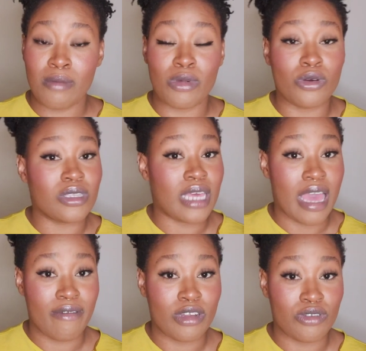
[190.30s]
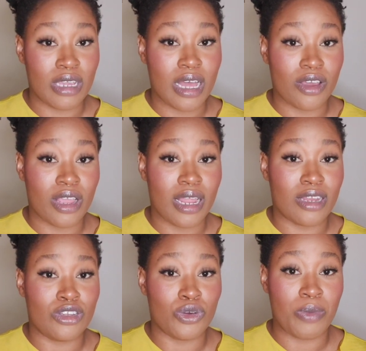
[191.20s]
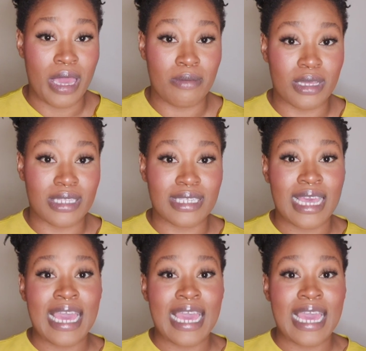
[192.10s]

because they haven't recalculated your payments.